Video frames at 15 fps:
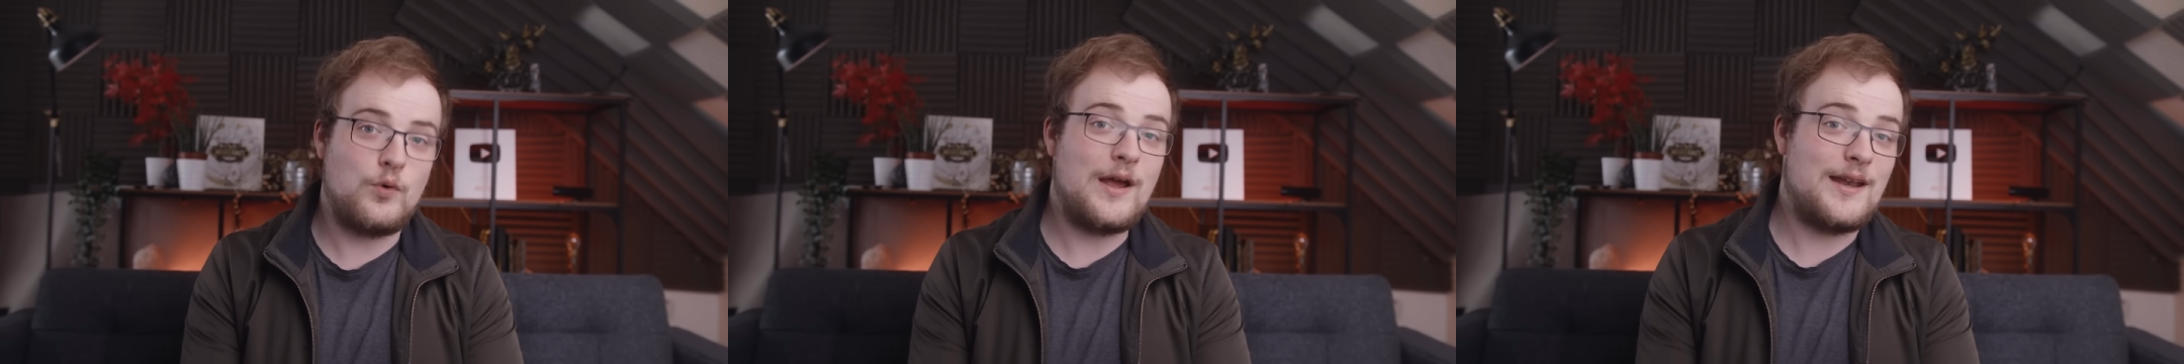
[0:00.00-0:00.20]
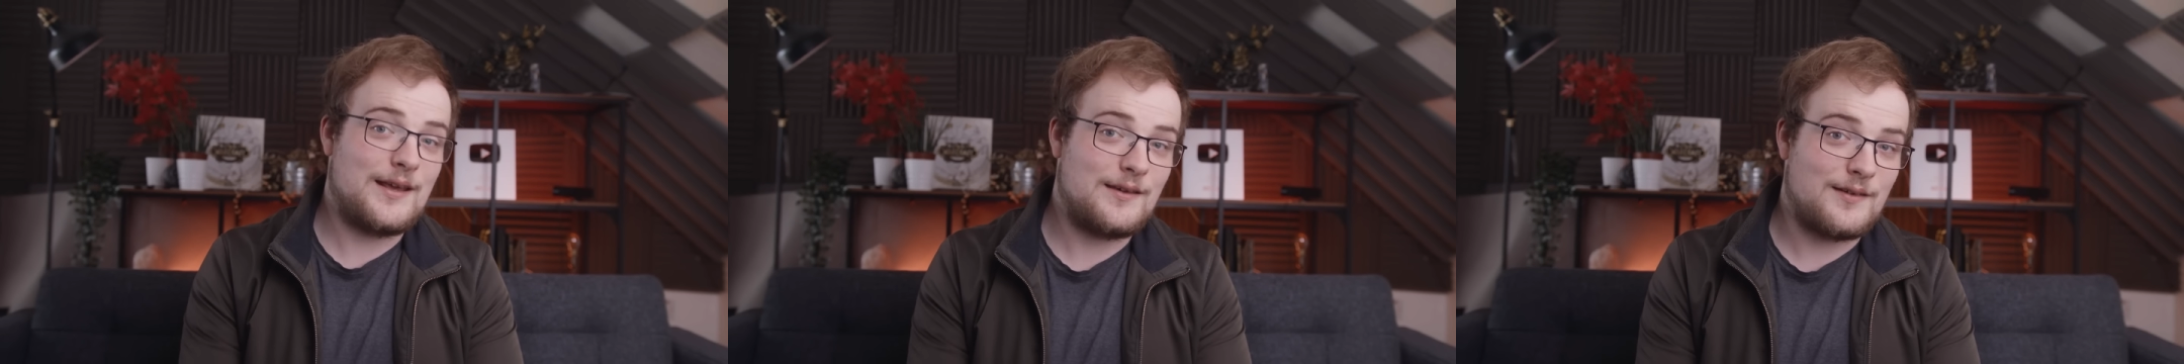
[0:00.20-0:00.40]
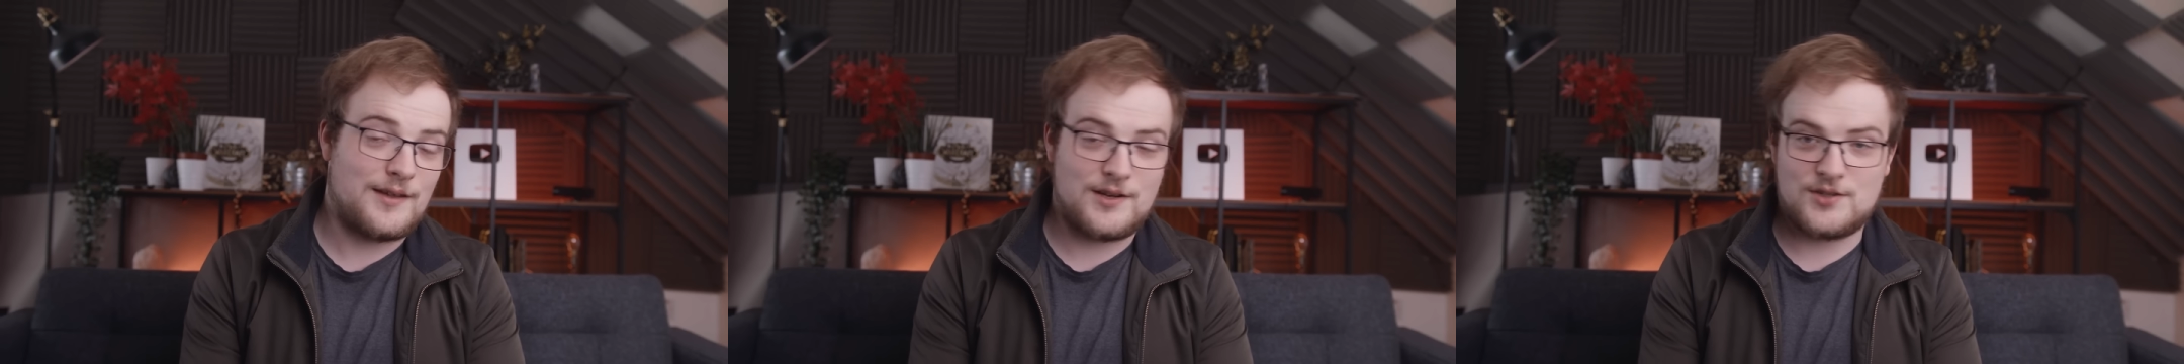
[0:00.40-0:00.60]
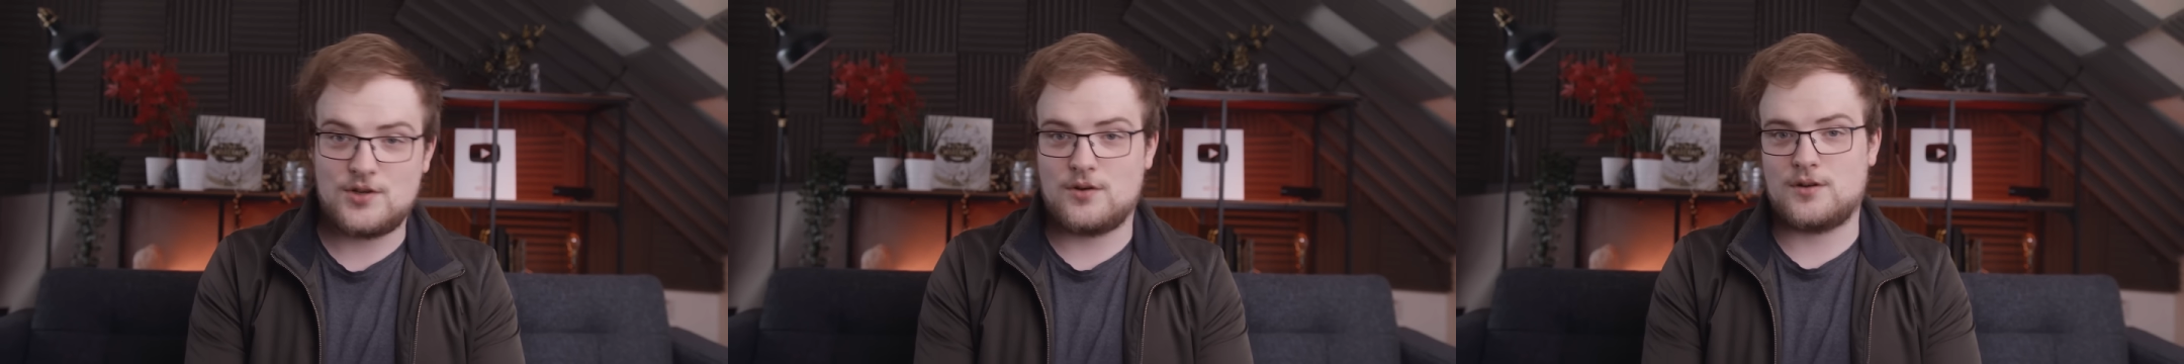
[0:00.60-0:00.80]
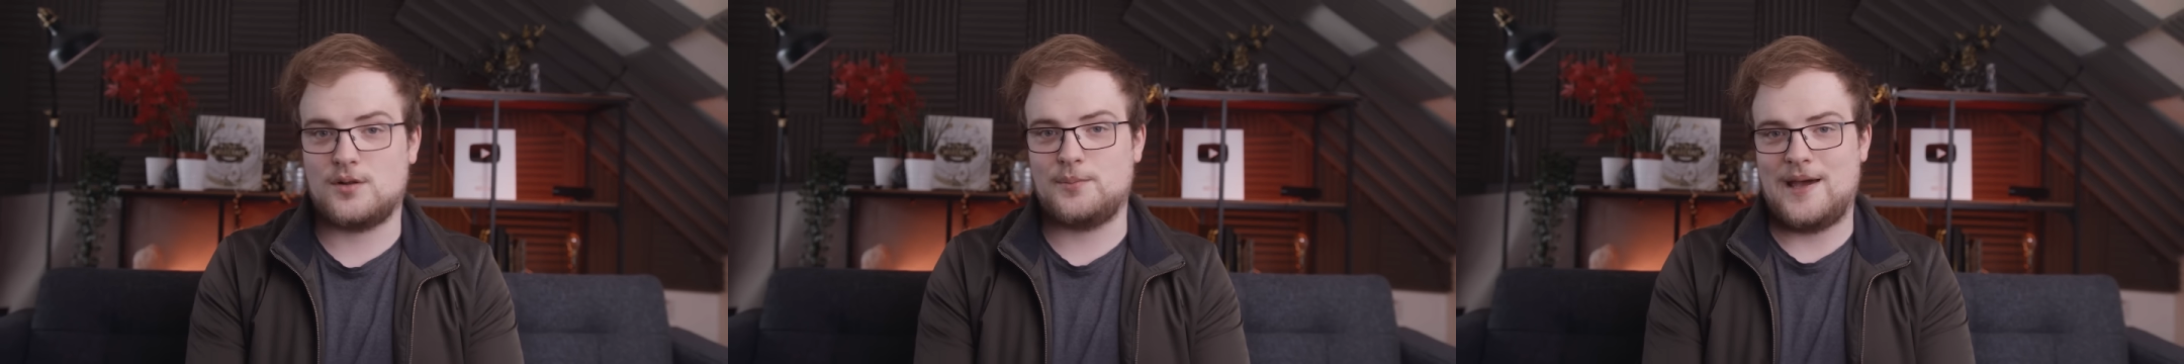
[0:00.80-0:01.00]
winning an
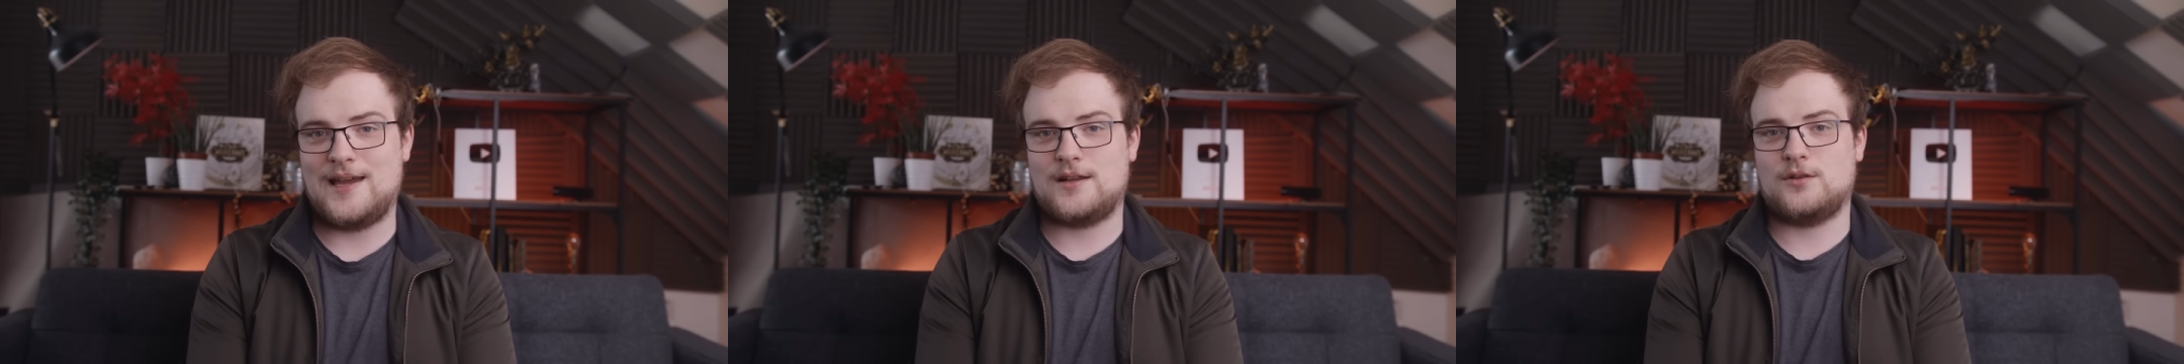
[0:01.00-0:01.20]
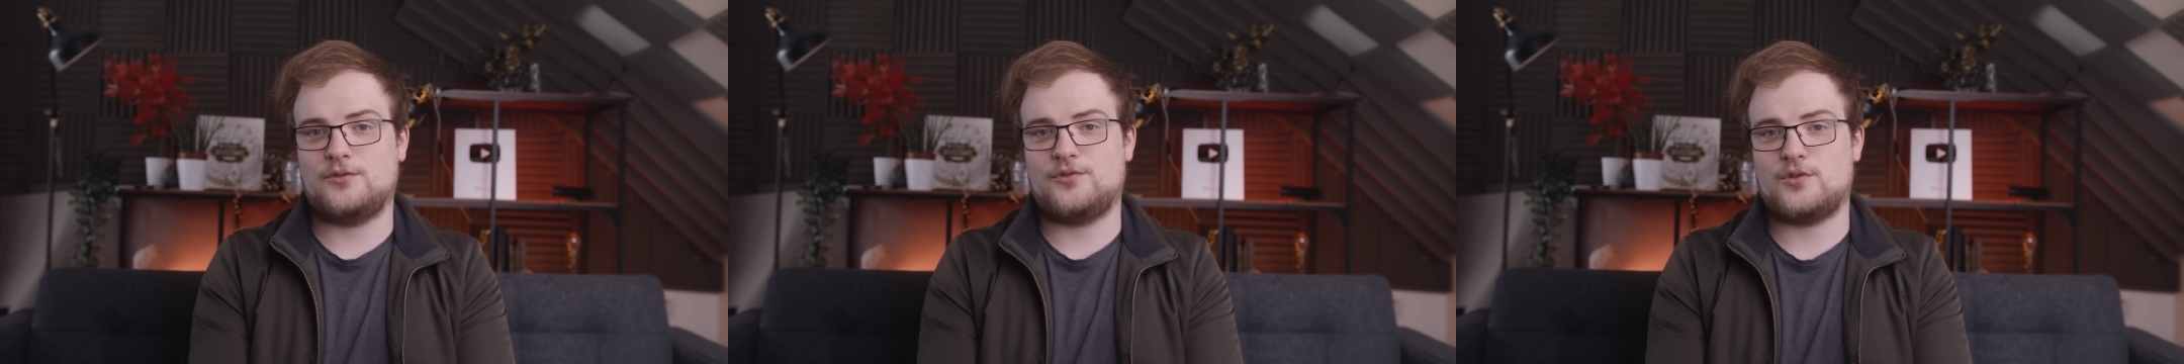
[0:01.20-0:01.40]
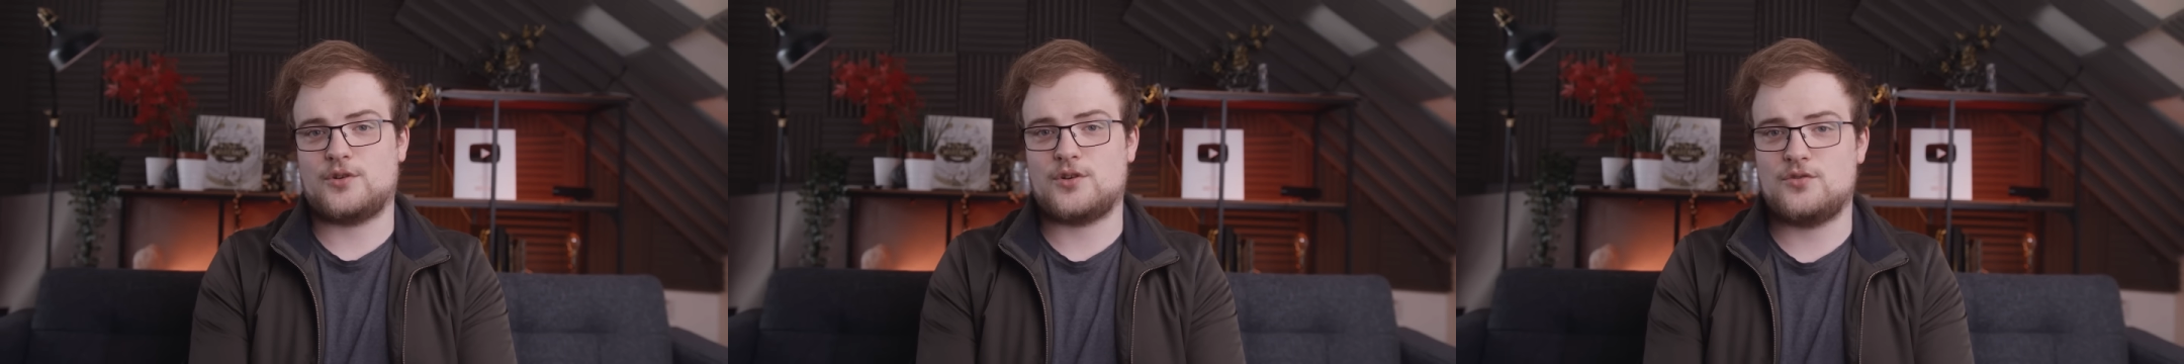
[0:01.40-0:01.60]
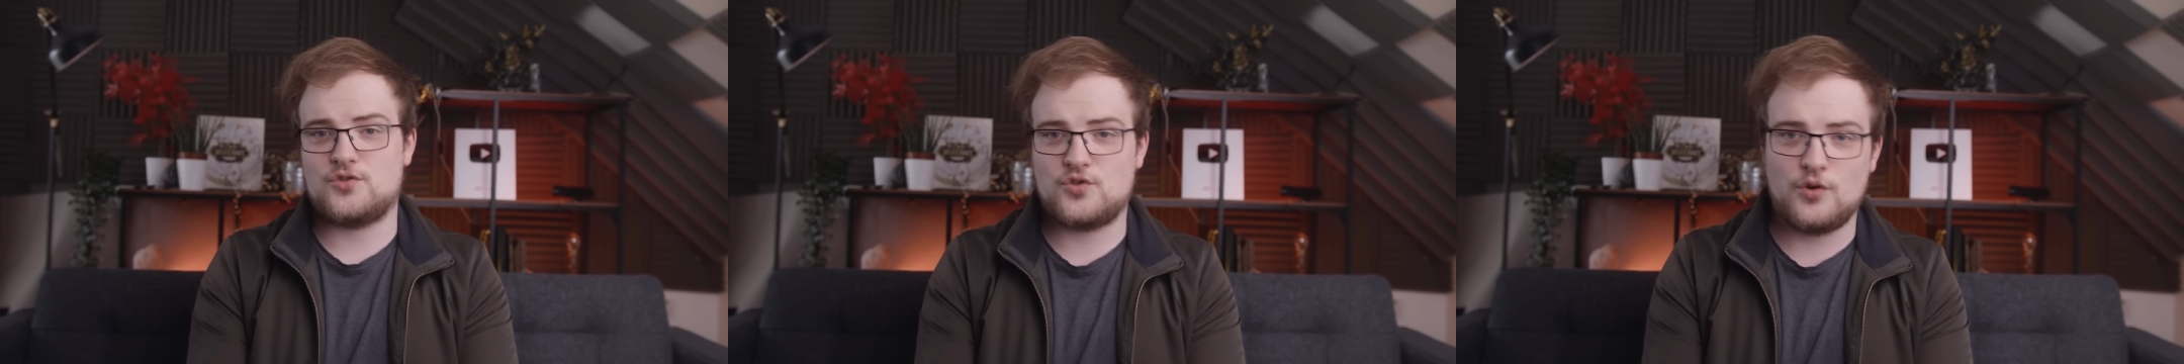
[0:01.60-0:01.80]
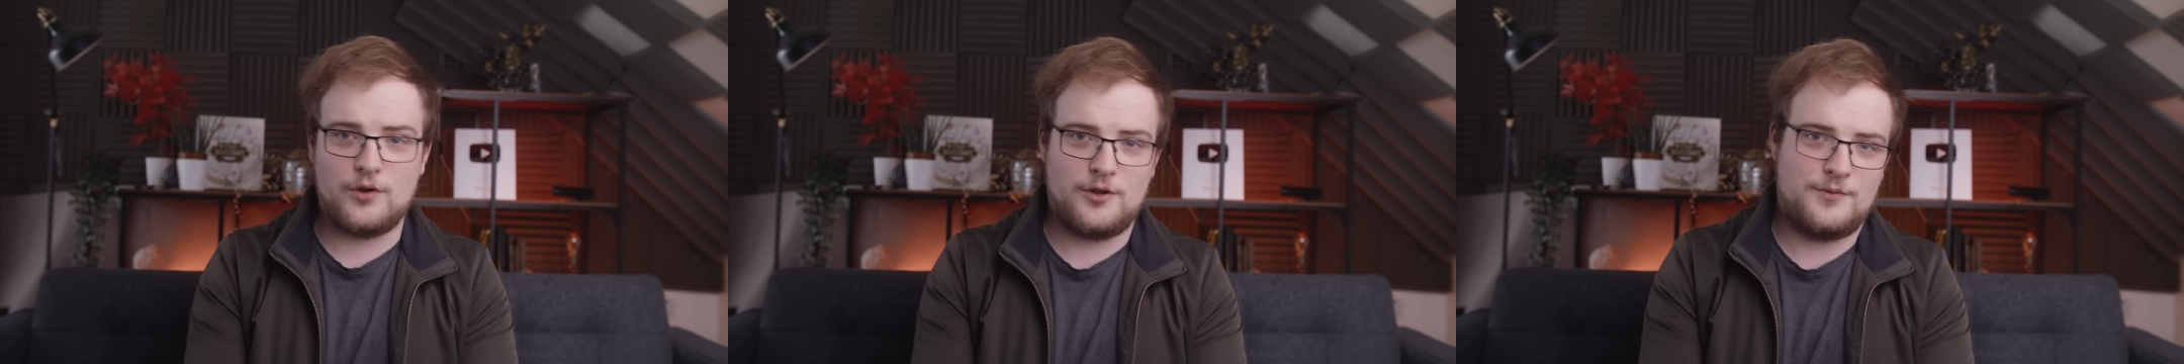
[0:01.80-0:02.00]
internal battle for
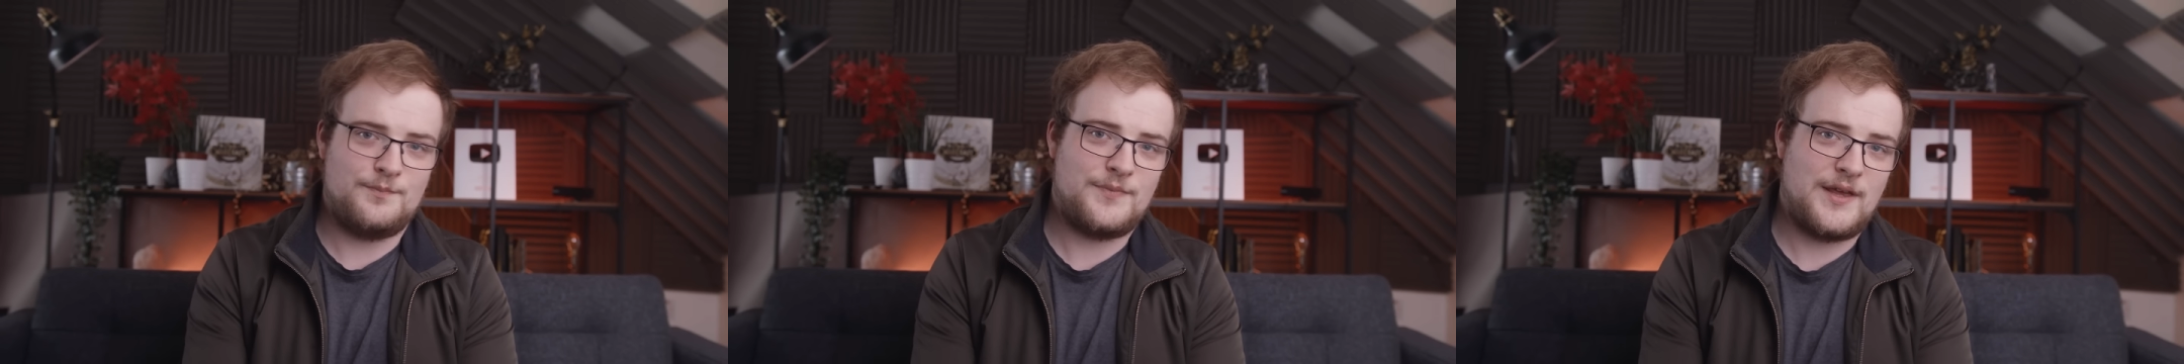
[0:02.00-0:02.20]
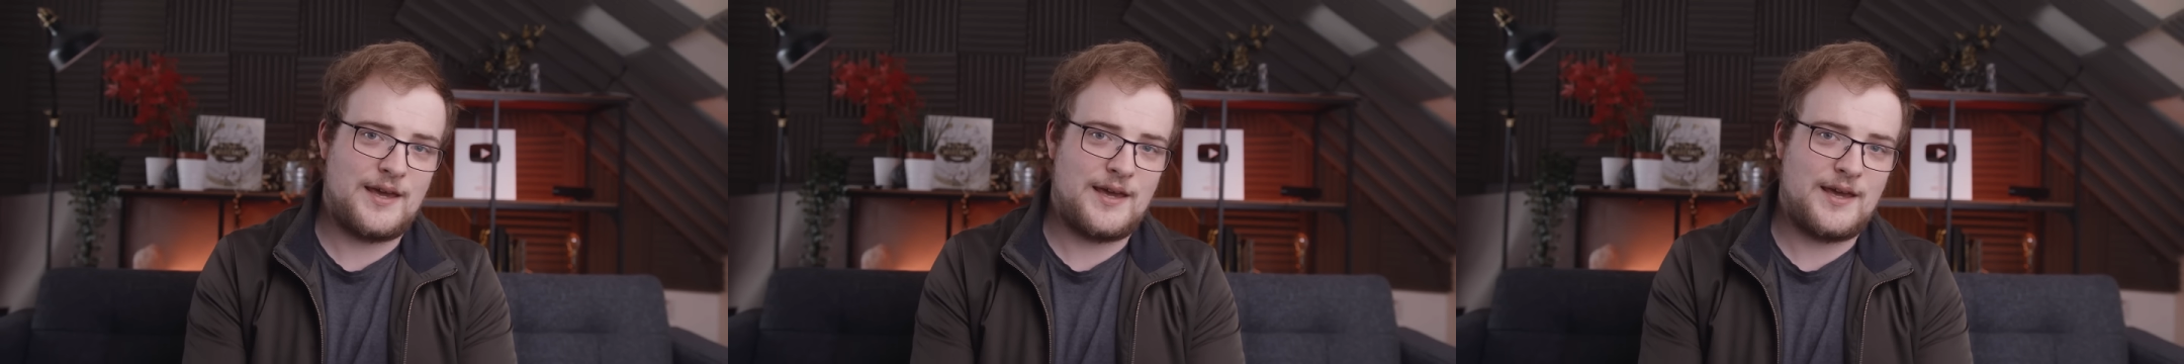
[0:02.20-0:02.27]
control,